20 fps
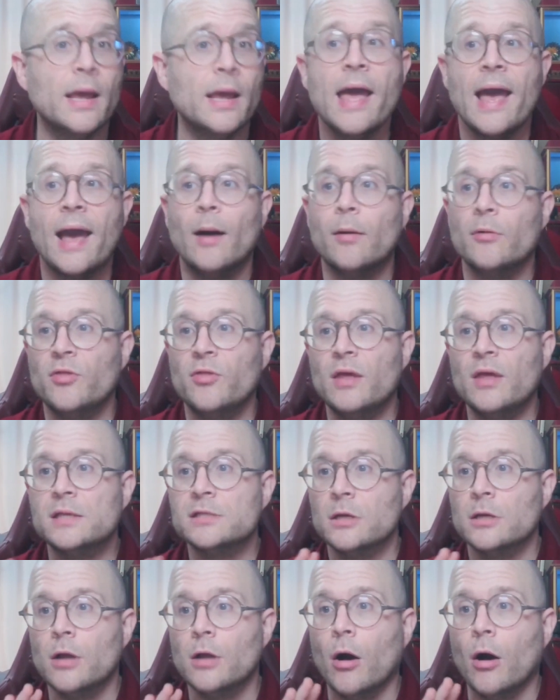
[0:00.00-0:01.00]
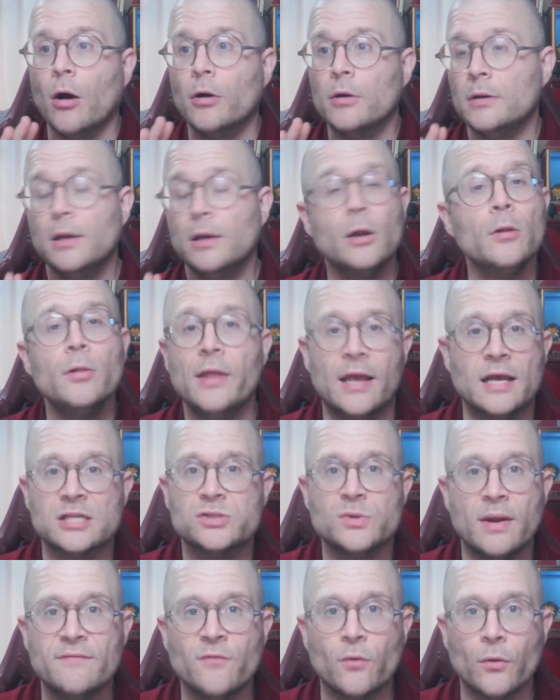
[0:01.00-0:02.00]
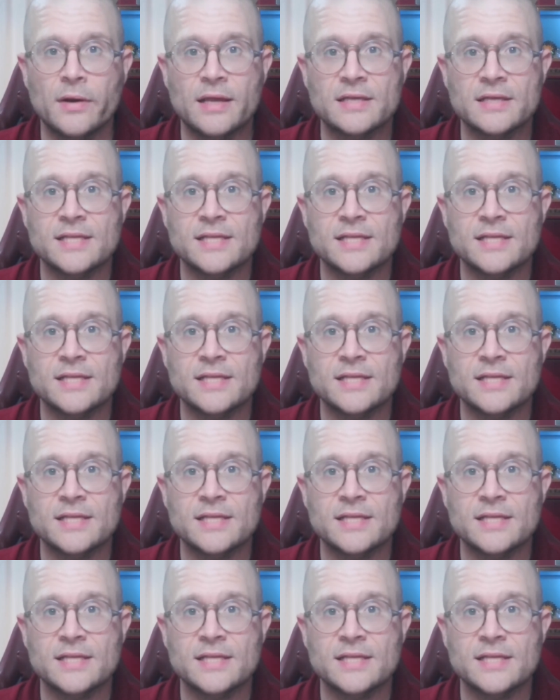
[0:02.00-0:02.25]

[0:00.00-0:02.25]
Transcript: how things aren't nearly as straightforward as